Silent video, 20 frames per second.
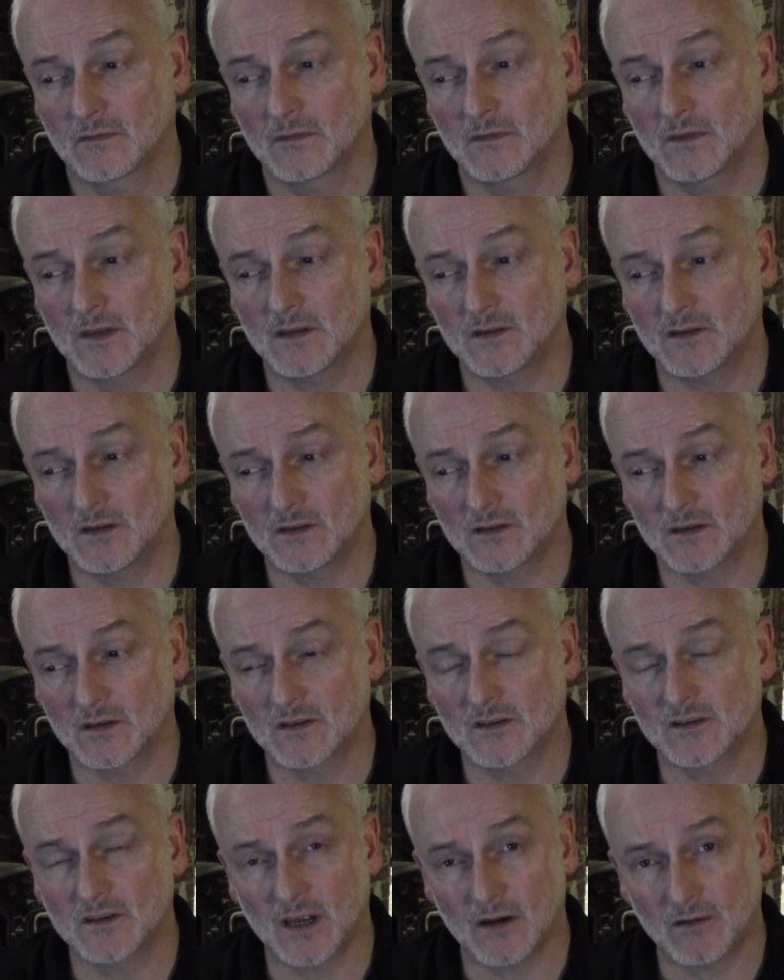This is a
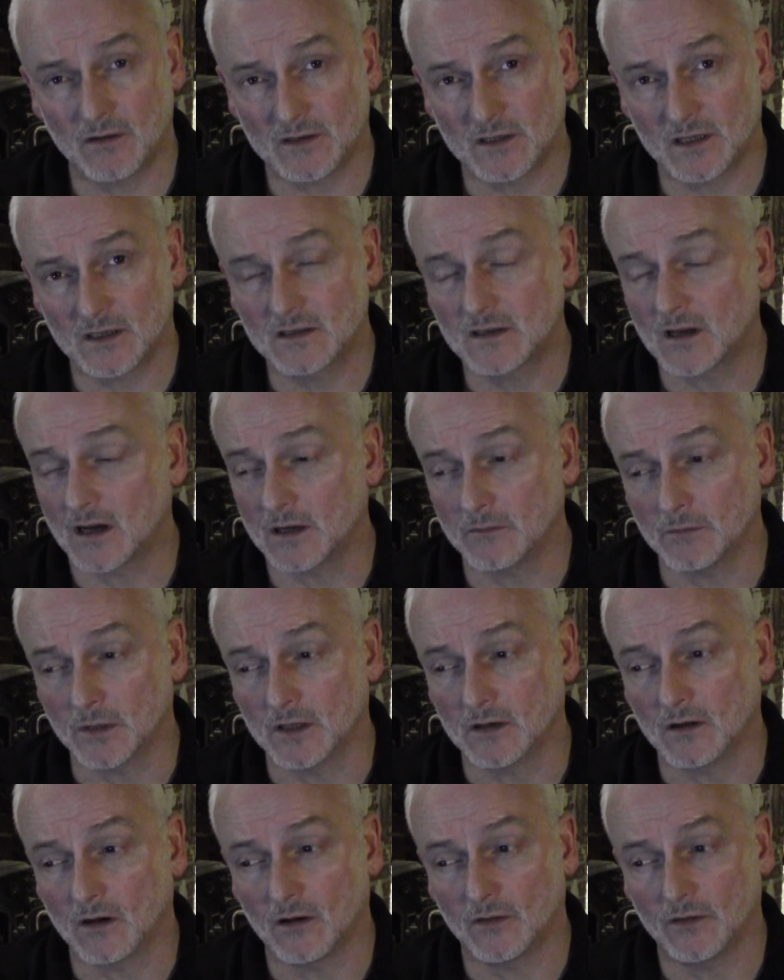serious indictment
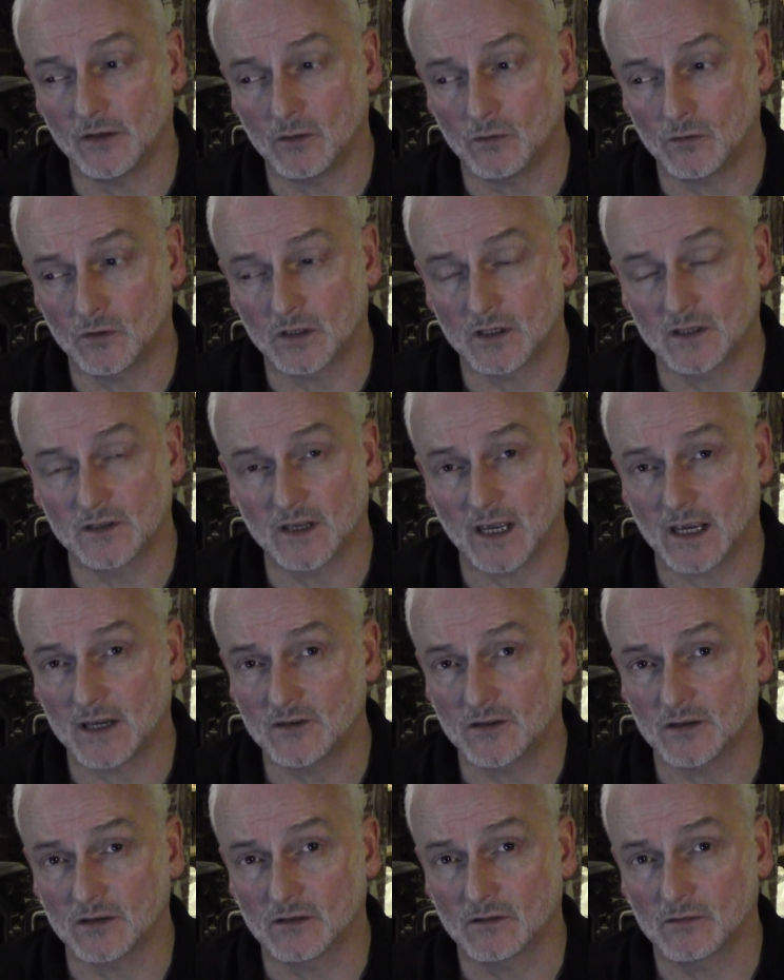on the
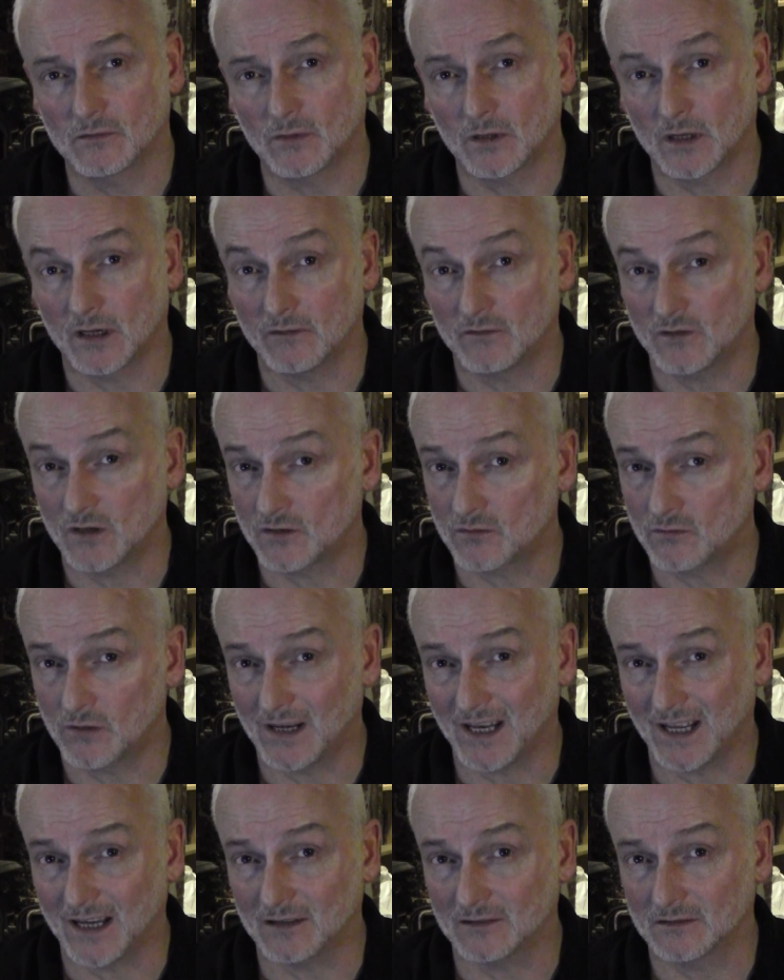organisation, what I've just
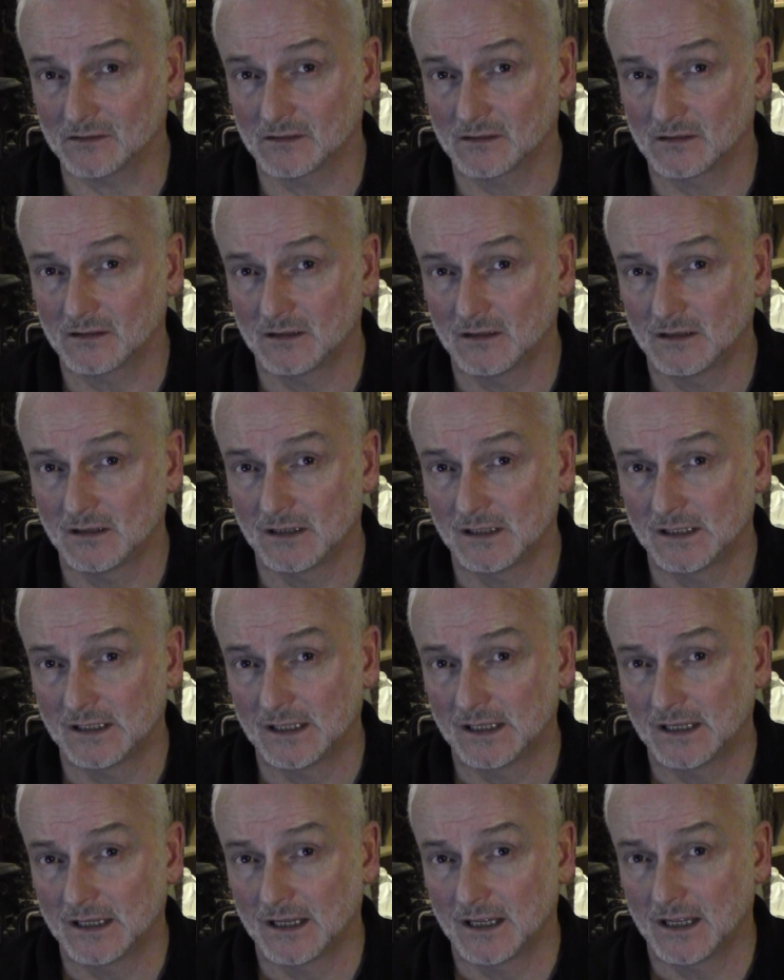read out.
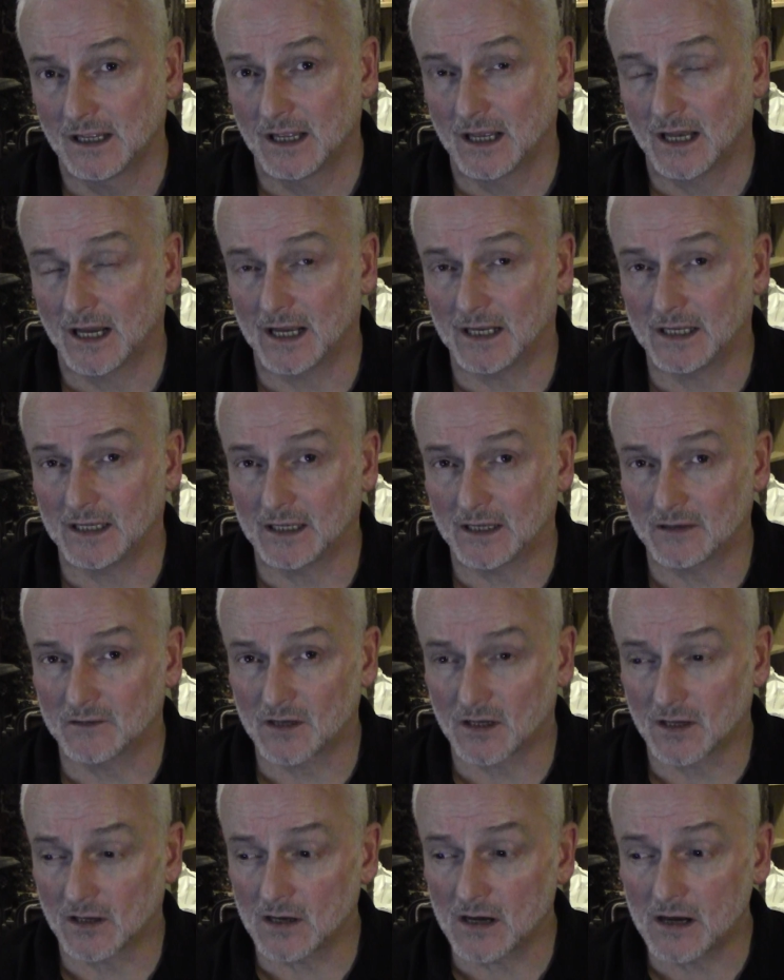And it gives
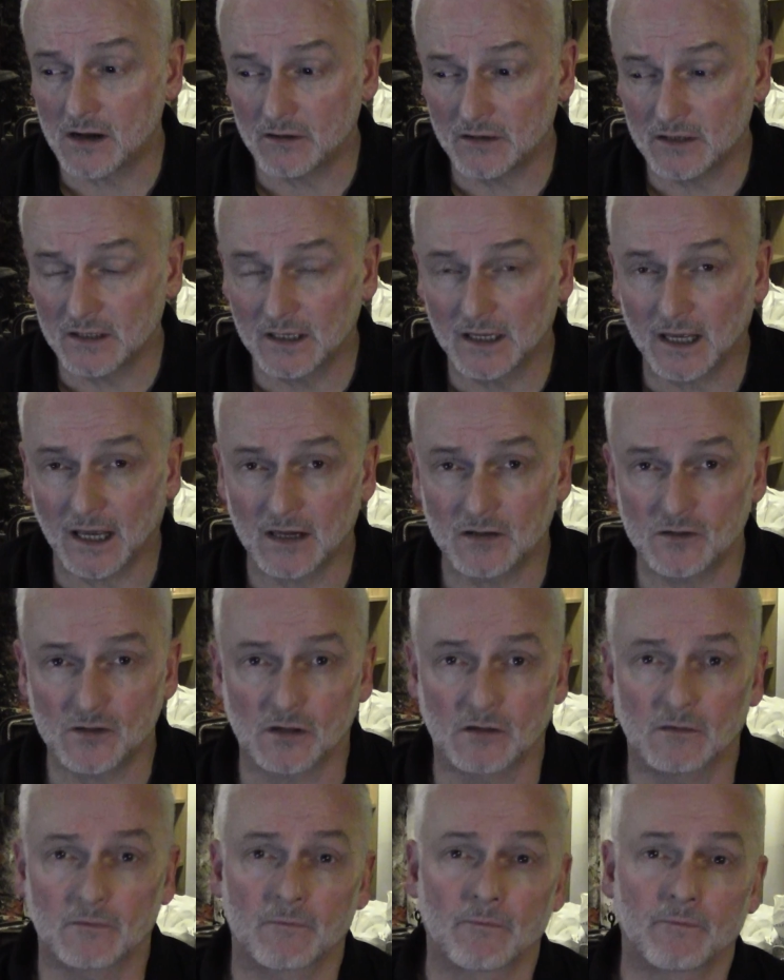a clear
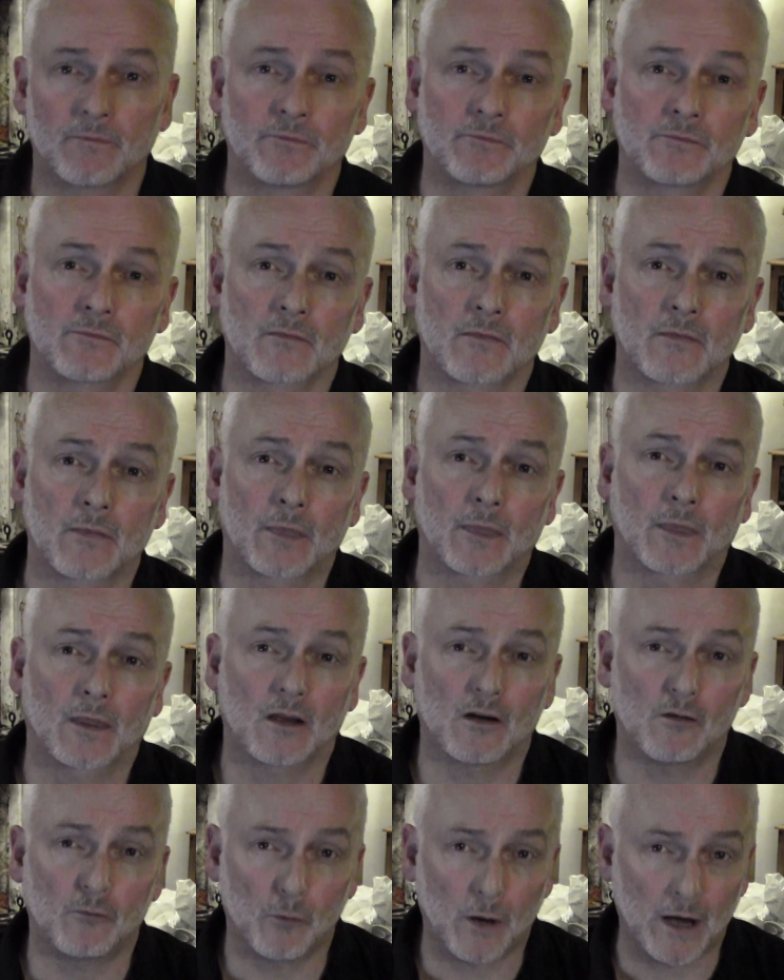indication
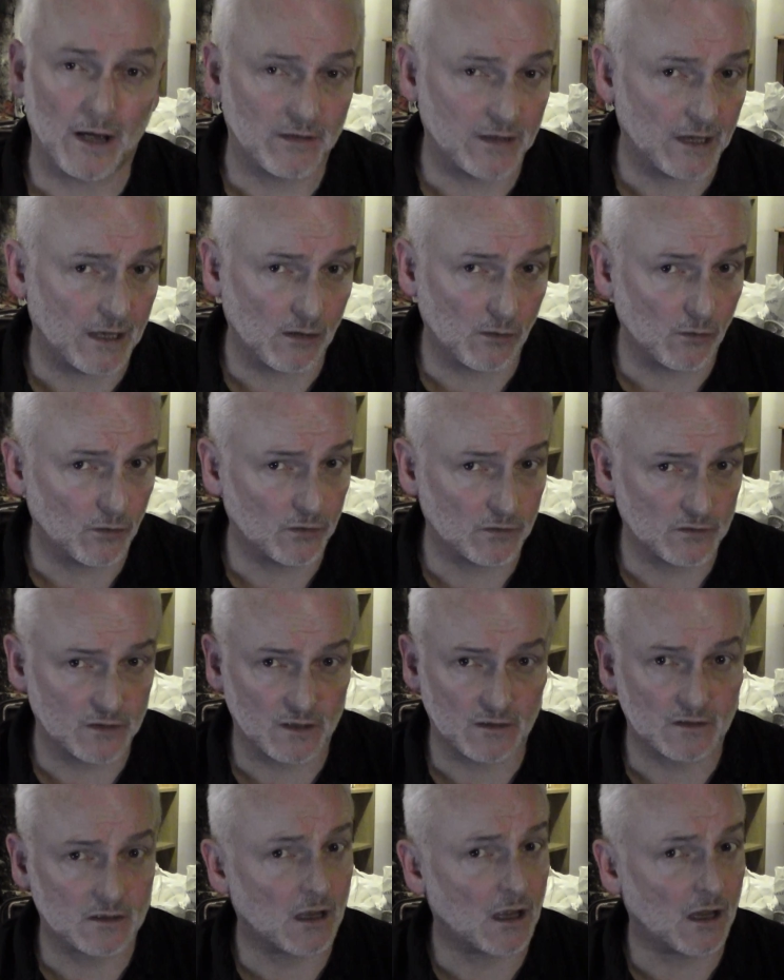of where their
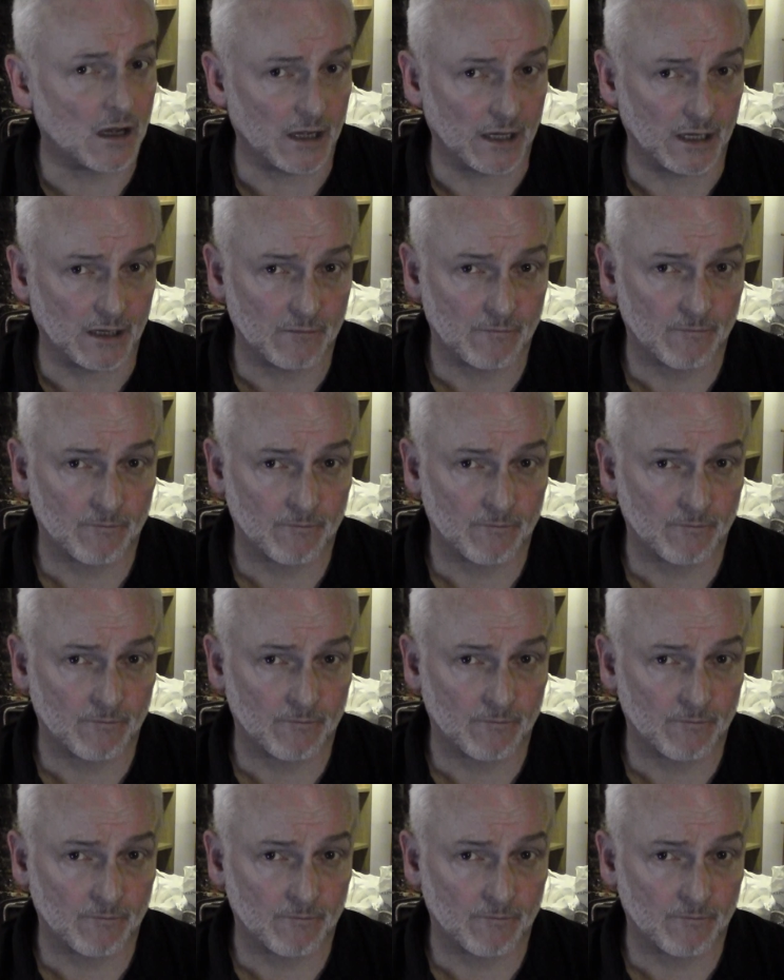loyalties lie.